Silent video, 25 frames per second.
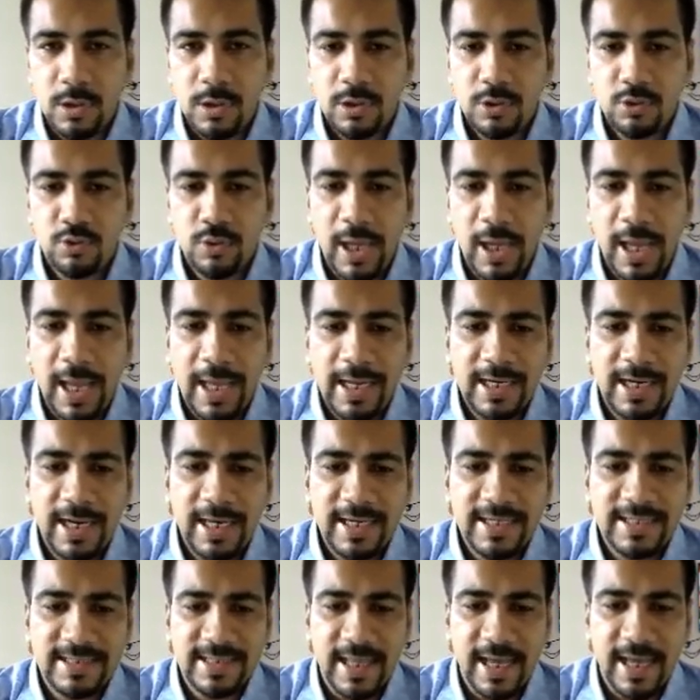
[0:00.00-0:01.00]
To
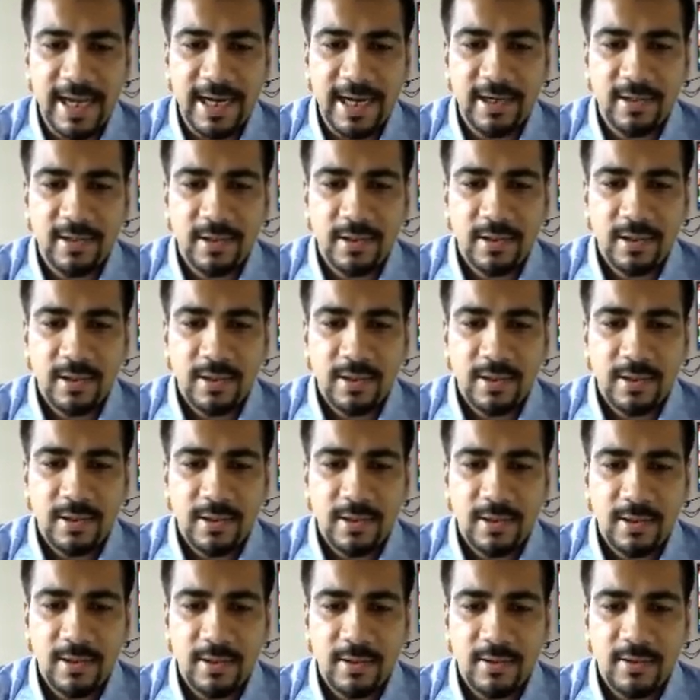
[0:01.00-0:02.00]
analyze that,
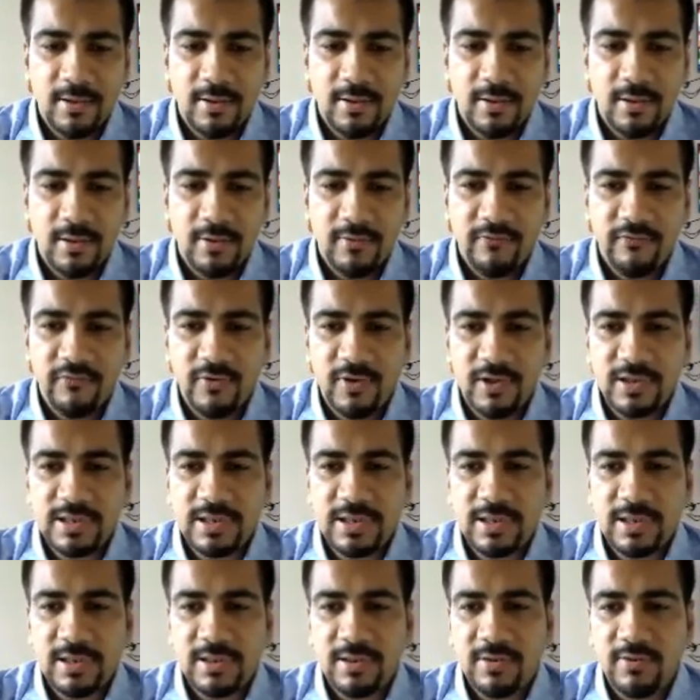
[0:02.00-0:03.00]

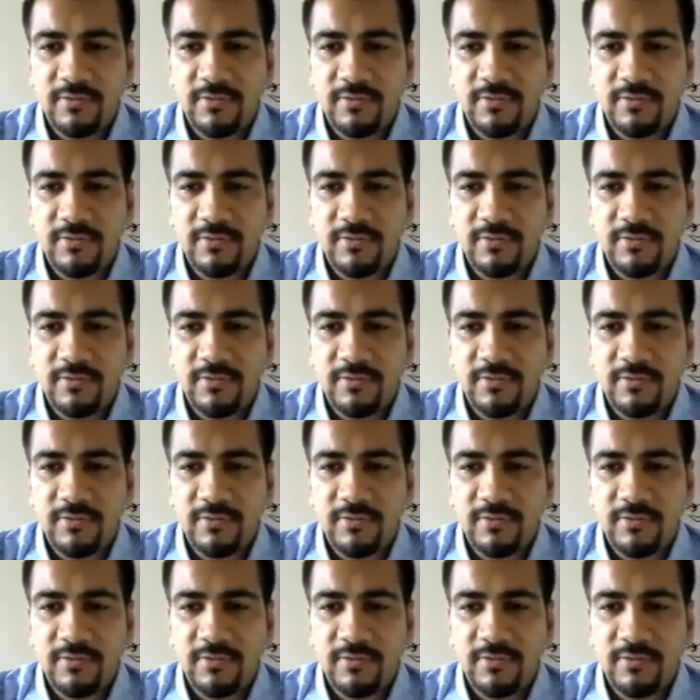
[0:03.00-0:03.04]
first